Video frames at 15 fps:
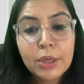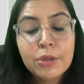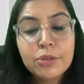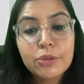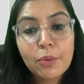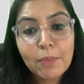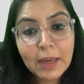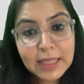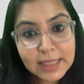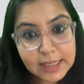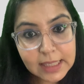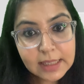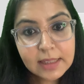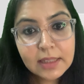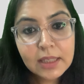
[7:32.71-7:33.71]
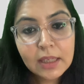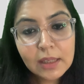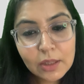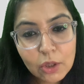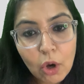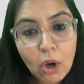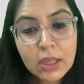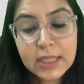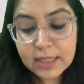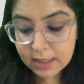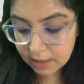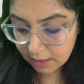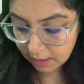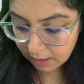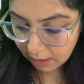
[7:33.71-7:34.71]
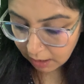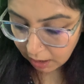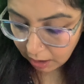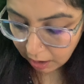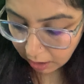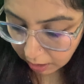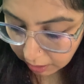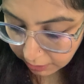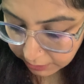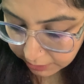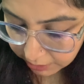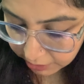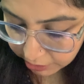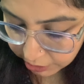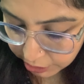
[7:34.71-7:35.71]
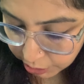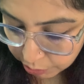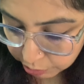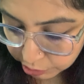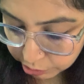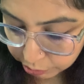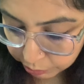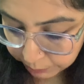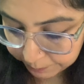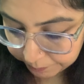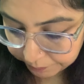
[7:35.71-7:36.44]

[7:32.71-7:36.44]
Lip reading: So my sister lost her new shoe.